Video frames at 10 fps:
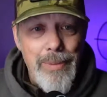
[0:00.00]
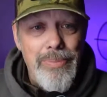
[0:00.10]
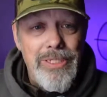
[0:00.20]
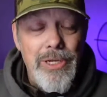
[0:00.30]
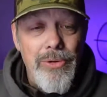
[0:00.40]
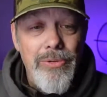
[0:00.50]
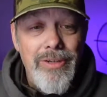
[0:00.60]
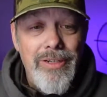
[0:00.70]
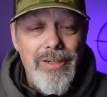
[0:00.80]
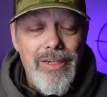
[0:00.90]
episode,
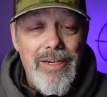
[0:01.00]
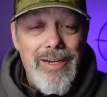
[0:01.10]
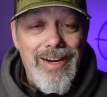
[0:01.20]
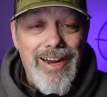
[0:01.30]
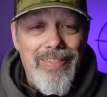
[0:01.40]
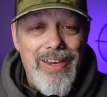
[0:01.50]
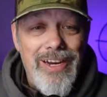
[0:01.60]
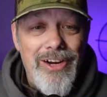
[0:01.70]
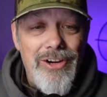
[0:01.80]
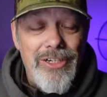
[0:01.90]
and
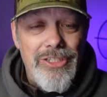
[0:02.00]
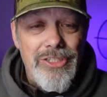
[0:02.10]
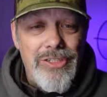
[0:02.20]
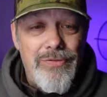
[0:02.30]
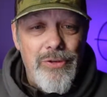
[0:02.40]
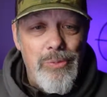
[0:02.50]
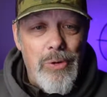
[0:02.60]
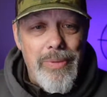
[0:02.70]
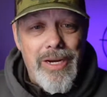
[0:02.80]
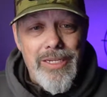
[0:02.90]
then here in just a few
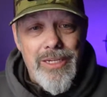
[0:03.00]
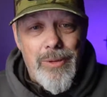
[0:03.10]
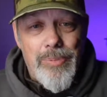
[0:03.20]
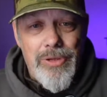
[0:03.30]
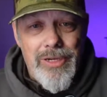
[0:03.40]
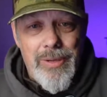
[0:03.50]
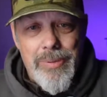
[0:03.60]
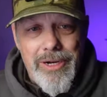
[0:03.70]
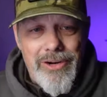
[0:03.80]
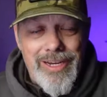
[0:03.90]
more minutes, I'll put
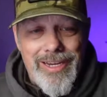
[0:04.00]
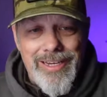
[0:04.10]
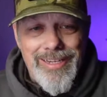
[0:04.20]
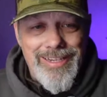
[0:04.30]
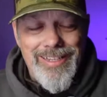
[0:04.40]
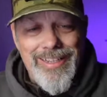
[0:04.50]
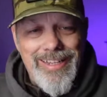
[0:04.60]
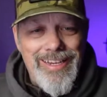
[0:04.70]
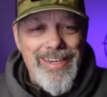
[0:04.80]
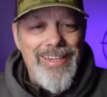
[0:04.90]
up here again
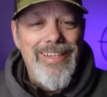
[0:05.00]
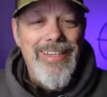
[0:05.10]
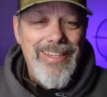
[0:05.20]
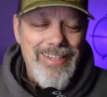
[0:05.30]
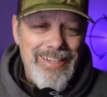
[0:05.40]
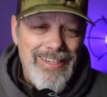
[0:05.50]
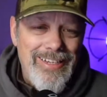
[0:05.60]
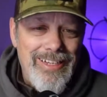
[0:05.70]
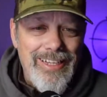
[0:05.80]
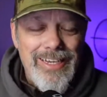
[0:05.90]
the
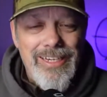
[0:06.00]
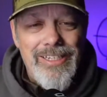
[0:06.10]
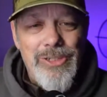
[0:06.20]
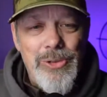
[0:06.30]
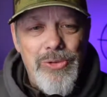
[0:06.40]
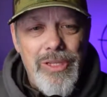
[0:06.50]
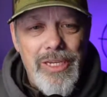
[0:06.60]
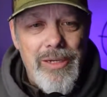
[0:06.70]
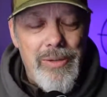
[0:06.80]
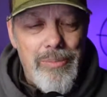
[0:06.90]
link to
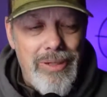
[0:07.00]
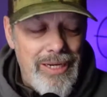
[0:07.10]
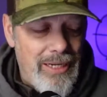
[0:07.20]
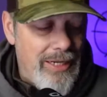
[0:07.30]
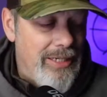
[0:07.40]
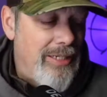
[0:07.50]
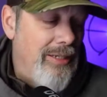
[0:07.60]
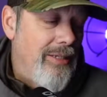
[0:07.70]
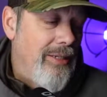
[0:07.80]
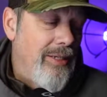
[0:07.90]
the
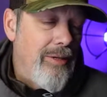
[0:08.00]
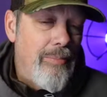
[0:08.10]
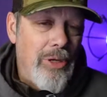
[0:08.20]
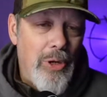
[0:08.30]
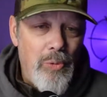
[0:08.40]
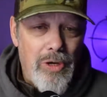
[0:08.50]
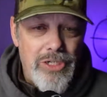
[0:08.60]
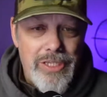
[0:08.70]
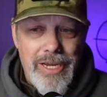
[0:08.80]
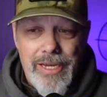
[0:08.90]
playlist. But go
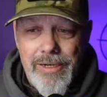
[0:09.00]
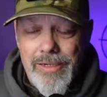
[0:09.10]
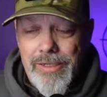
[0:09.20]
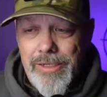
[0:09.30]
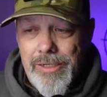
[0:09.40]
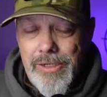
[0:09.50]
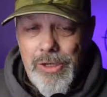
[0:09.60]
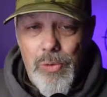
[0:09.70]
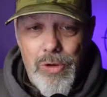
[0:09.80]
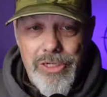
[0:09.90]
watch that.
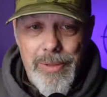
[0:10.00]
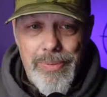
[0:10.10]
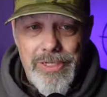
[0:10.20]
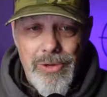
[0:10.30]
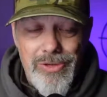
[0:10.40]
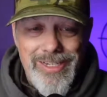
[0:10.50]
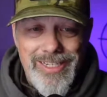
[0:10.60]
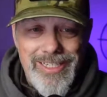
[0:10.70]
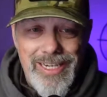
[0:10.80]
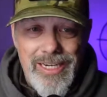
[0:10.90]
Go watch episode
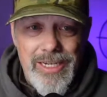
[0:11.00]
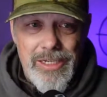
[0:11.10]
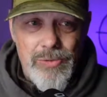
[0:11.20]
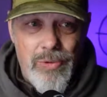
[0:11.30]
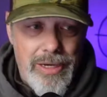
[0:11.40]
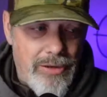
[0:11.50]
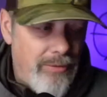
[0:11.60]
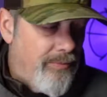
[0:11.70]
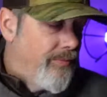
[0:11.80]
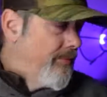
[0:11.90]
16 as
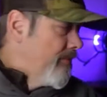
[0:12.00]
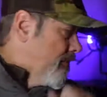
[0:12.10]
well,